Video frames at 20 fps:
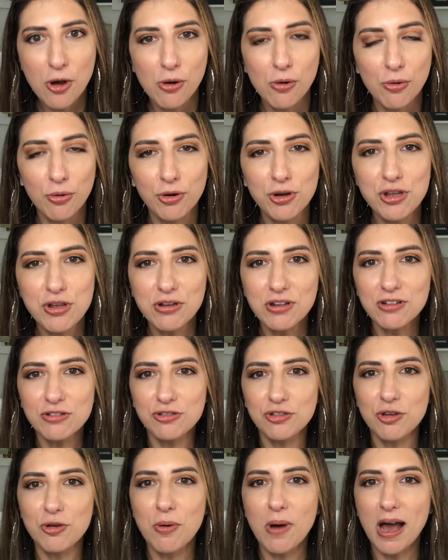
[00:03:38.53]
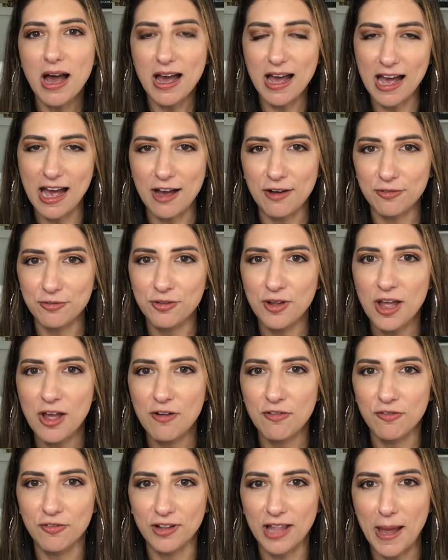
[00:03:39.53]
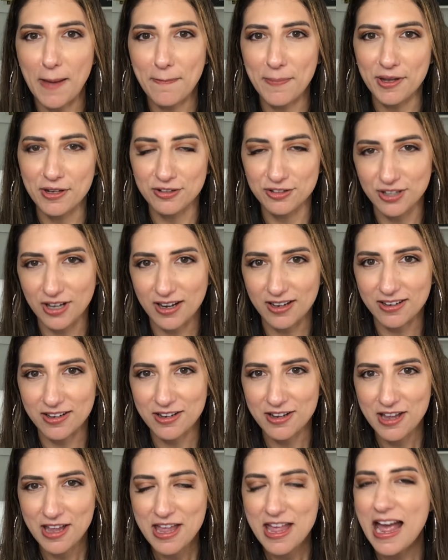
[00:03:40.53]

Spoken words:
or you can do a half flap tuck.